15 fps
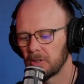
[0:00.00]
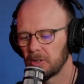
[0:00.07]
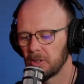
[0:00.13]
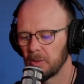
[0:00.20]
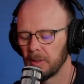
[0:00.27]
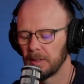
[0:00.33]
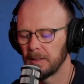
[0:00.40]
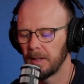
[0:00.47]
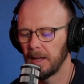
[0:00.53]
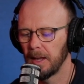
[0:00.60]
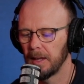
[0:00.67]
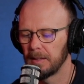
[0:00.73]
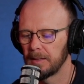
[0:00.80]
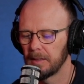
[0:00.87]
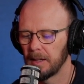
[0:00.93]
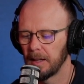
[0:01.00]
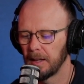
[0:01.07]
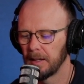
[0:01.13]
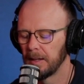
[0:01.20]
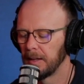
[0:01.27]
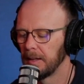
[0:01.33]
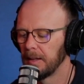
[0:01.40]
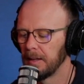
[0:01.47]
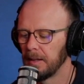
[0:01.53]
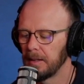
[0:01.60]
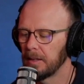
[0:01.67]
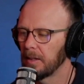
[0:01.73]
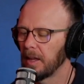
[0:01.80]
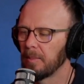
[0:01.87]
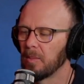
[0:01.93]
true, and
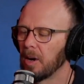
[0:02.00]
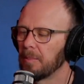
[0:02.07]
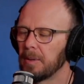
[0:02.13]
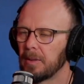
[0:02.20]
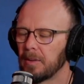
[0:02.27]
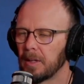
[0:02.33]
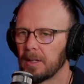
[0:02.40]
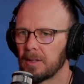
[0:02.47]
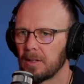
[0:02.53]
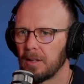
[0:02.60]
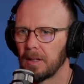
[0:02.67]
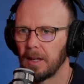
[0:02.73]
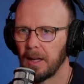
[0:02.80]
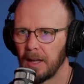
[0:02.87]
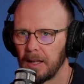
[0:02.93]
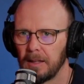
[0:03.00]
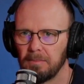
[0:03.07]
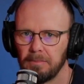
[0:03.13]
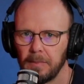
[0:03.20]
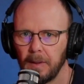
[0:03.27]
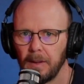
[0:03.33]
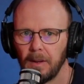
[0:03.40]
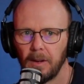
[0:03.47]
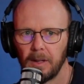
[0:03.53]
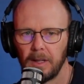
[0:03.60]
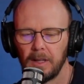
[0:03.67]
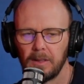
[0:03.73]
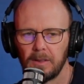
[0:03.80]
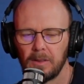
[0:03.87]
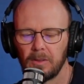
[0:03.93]
you know, that might be things like, hey, I
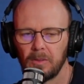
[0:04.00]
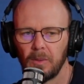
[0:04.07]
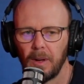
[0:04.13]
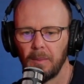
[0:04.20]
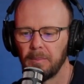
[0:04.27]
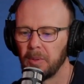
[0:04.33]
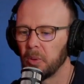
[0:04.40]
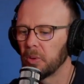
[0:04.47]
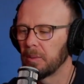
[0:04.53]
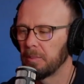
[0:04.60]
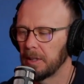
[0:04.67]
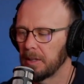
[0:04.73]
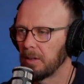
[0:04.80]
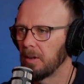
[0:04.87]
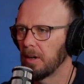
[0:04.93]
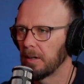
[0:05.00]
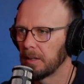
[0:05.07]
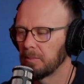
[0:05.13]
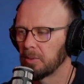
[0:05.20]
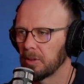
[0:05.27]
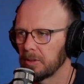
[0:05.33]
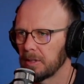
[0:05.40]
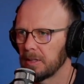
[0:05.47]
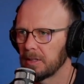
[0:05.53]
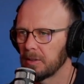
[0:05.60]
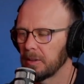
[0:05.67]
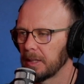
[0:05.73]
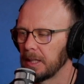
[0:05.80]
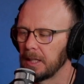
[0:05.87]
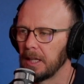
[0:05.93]
need to build a better hiring process so
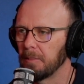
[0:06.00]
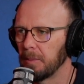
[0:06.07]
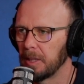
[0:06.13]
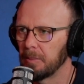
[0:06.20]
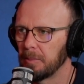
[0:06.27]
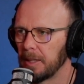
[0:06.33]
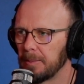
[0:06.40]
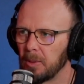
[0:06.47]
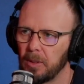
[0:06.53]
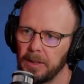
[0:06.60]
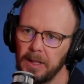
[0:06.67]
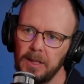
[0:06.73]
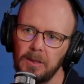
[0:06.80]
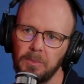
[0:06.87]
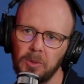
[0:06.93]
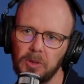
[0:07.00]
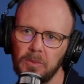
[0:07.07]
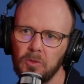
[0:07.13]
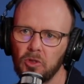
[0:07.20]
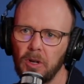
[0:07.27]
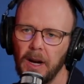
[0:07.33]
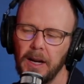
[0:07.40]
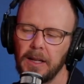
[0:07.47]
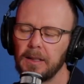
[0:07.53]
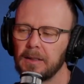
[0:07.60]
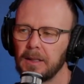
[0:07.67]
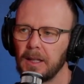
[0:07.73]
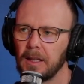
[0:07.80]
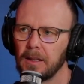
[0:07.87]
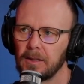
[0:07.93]
I can get better people. I need to put some training
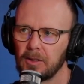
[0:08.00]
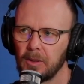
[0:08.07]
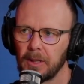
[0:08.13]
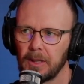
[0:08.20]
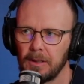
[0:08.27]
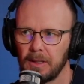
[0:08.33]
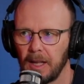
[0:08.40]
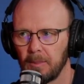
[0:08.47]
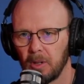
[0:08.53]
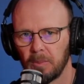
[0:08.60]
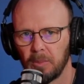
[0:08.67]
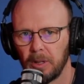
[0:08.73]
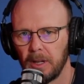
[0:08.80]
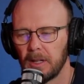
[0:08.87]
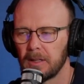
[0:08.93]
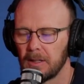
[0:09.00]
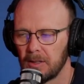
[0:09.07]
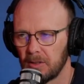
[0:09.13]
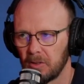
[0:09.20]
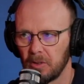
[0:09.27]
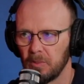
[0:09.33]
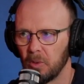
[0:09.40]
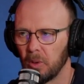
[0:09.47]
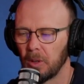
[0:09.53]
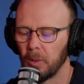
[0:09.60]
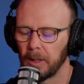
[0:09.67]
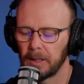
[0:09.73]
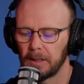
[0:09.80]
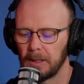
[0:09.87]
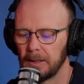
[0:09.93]
together so I can take my apprentices through more
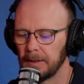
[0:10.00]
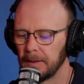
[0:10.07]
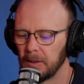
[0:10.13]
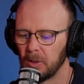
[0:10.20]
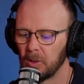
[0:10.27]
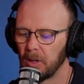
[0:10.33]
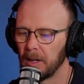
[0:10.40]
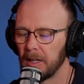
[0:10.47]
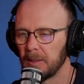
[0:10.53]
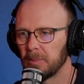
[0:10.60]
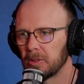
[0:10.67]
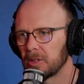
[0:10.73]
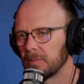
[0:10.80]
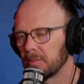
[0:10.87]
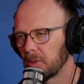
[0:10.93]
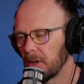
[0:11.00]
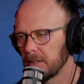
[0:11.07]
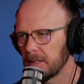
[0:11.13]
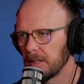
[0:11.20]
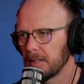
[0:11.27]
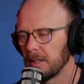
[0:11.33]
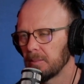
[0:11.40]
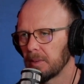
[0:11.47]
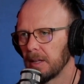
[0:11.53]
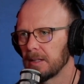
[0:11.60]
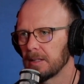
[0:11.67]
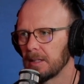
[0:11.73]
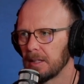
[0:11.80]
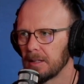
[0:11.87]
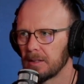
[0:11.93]
quickly, or I need to put some pricing templates
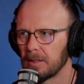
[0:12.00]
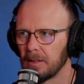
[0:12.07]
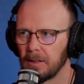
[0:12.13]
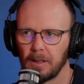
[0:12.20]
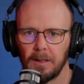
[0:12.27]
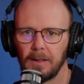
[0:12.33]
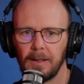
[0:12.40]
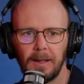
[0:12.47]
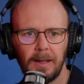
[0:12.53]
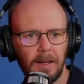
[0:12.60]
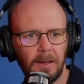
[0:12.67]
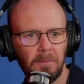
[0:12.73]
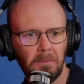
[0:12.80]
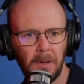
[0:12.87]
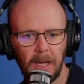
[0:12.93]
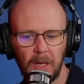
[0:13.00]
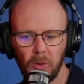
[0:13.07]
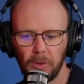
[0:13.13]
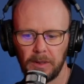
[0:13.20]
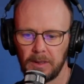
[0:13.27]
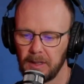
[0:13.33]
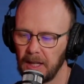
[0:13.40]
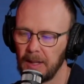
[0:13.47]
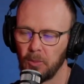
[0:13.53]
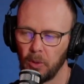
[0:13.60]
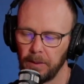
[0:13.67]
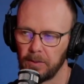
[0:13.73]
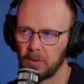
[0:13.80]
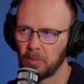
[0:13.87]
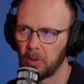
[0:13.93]
together so that me or the team or
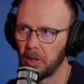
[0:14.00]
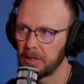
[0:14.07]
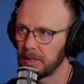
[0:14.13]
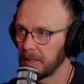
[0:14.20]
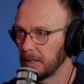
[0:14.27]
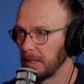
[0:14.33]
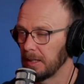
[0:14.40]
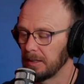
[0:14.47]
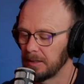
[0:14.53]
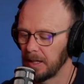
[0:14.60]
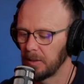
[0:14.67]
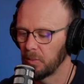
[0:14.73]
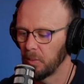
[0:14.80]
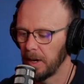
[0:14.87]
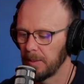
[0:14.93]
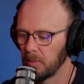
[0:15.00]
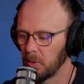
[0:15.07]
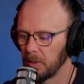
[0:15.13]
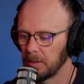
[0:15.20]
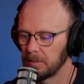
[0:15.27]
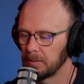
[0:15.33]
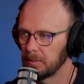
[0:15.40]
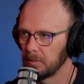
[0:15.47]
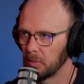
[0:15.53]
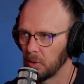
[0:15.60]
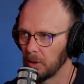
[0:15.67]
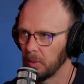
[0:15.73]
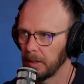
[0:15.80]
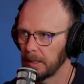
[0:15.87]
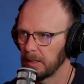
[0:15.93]
whoever's pricing can get it done way more
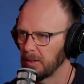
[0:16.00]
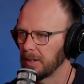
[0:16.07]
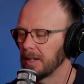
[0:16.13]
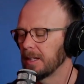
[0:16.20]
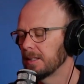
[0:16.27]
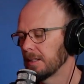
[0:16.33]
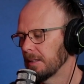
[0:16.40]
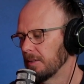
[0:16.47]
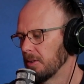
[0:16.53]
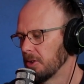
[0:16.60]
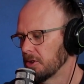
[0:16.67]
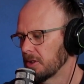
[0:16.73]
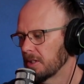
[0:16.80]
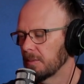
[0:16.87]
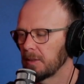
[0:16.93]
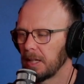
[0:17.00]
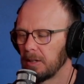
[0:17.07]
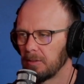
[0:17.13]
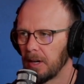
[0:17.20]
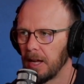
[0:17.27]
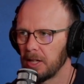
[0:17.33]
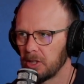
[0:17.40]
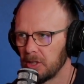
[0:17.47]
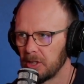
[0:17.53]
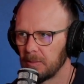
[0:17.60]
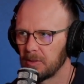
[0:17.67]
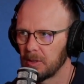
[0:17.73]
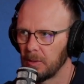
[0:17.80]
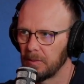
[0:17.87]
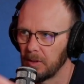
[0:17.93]
quickly. Or I need to nurture some key
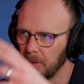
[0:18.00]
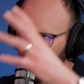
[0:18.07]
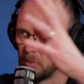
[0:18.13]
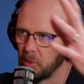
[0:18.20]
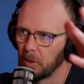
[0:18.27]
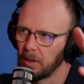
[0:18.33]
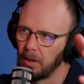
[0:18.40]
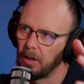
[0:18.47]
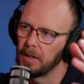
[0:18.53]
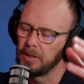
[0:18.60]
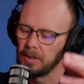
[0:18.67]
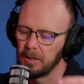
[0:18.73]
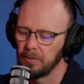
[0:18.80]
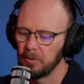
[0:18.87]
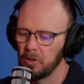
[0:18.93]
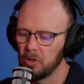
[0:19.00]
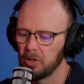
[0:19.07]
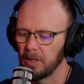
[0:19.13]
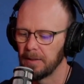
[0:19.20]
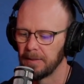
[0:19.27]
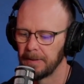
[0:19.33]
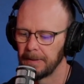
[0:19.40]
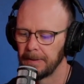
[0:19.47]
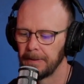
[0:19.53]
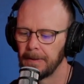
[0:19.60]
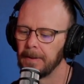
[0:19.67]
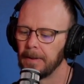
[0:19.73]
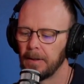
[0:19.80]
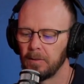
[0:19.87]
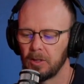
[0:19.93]
relationships so we've got more clients in the future.
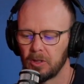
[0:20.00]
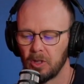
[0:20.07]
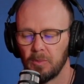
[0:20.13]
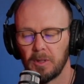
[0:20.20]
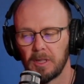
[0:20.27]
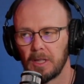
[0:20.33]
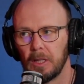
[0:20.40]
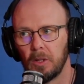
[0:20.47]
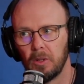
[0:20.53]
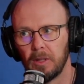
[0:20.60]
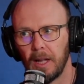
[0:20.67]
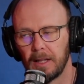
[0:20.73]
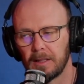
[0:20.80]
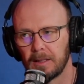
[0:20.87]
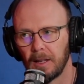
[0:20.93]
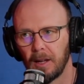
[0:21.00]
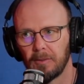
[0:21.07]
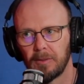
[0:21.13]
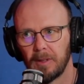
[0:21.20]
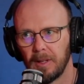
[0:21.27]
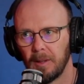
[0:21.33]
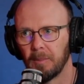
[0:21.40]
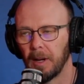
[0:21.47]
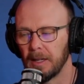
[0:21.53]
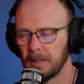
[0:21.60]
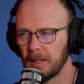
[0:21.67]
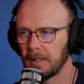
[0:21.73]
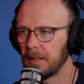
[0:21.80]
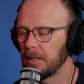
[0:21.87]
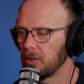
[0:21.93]
If you're too busy to do that stuff,
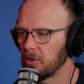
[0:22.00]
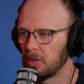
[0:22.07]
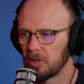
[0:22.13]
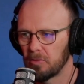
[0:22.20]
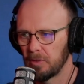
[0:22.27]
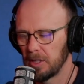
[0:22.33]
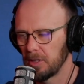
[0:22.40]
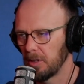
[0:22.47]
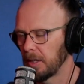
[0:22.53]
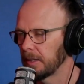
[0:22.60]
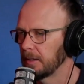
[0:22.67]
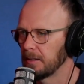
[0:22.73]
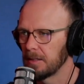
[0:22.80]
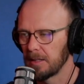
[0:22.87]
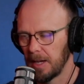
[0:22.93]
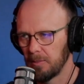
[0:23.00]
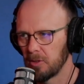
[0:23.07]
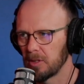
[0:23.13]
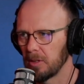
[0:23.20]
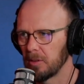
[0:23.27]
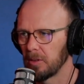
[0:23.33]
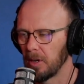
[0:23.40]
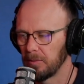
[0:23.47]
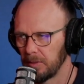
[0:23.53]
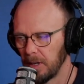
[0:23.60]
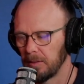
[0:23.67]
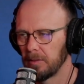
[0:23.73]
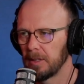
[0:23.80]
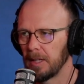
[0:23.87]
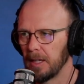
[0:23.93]
basically you're just recycling the same result over and
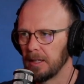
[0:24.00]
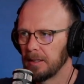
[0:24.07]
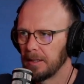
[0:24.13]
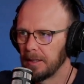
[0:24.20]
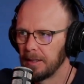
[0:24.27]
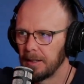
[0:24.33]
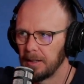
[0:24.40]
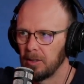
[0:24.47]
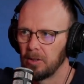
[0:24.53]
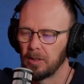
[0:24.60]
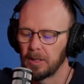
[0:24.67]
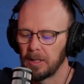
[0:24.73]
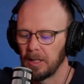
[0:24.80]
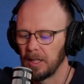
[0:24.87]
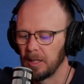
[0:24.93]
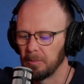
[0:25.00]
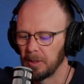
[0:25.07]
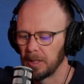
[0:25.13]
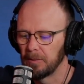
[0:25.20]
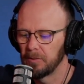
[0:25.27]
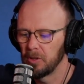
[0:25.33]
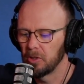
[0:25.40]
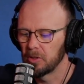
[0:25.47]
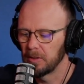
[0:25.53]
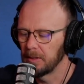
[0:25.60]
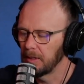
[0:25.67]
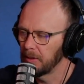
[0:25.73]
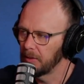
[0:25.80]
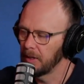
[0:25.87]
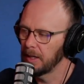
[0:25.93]
over again. You're not going to get a bigger future. And
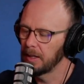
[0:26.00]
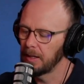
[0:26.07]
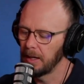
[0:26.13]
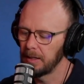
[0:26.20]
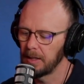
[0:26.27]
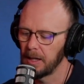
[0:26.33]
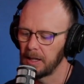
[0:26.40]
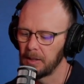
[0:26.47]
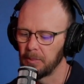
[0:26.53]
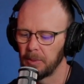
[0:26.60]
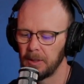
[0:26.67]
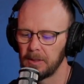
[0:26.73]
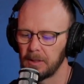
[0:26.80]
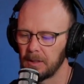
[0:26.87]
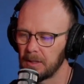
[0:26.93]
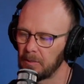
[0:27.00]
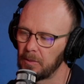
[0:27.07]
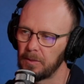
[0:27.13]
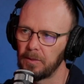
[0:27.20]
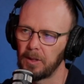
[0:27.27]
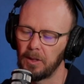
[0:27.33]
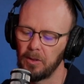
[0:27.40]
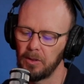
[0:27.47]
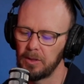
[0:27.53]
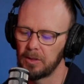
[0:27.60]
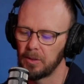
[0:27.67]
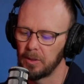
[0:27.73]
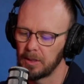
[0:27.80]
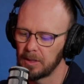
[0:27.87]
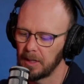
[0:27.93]
the thing that underpins this, and we've alluded
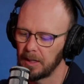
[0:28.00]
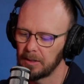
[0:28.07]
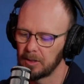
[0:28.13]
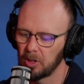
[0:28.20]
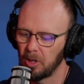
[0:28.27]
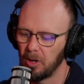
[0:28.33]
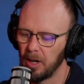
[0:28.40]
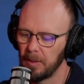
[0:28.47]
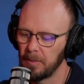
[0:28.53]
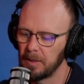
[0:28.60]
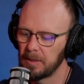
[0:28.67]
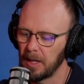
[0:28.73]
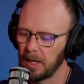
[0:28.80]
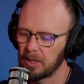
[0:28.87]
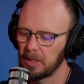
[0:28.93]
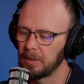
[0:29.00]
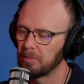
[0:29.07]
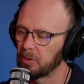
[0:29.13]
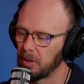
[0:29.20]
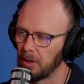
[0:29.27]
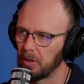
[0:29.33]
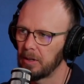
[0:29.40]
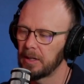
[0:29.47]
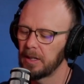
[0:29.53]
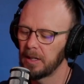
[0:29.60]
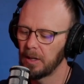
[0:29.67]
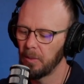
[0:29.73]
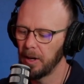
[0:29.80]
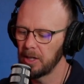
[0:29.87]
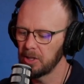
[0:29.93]
to it, is that time is actually a priority
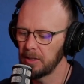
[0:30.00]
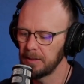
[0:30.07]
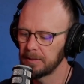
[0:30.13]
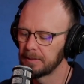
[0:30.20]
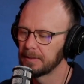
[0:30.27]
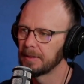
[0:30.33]
equation,